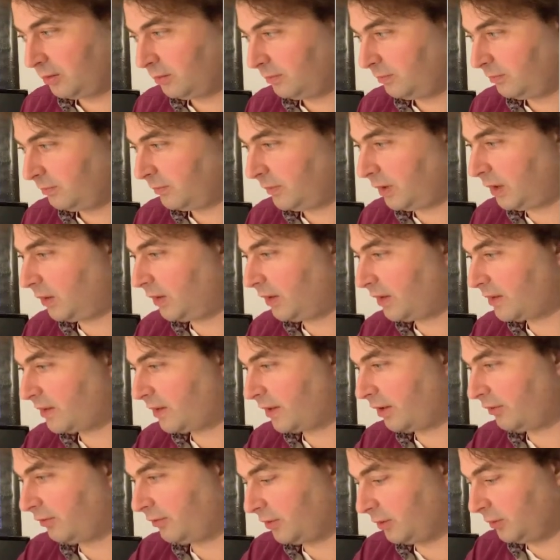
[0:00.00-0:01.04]
Now let's
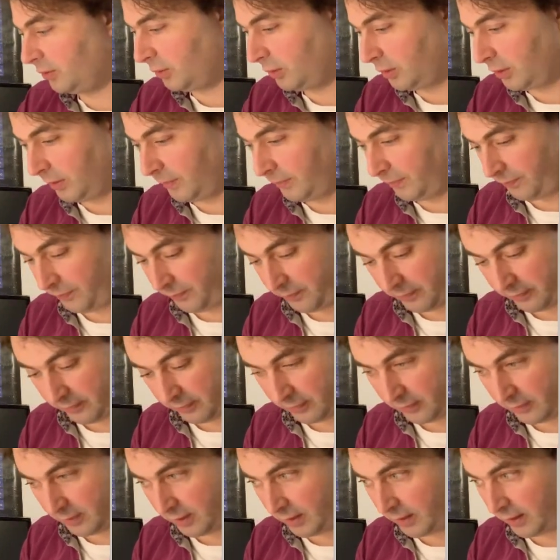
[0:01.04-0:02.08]
have a look
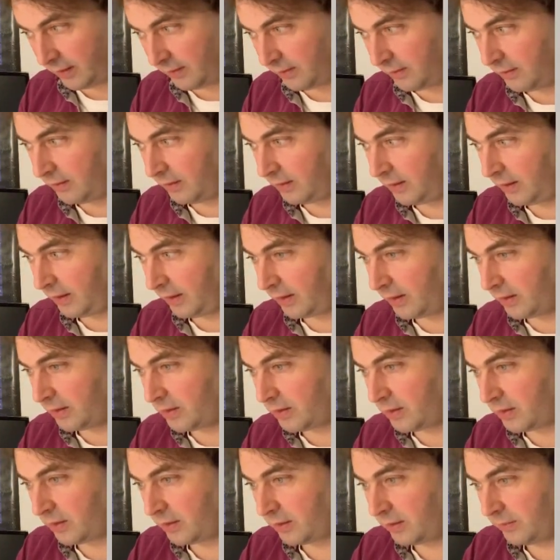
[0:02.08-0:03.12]
at the
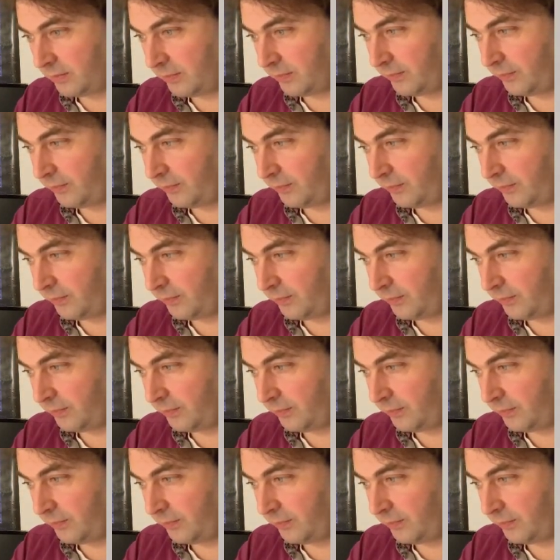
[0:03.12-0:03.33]
case